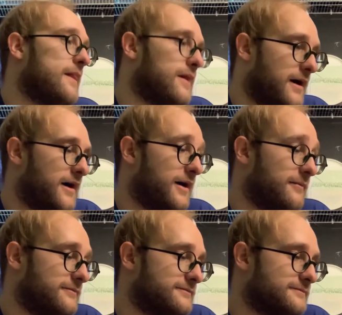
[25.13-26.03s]

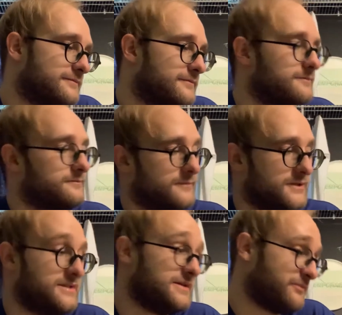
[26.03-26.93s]
Um, but
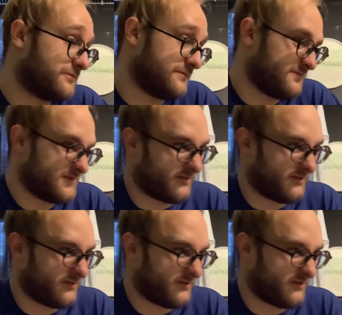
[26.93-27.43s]
this is the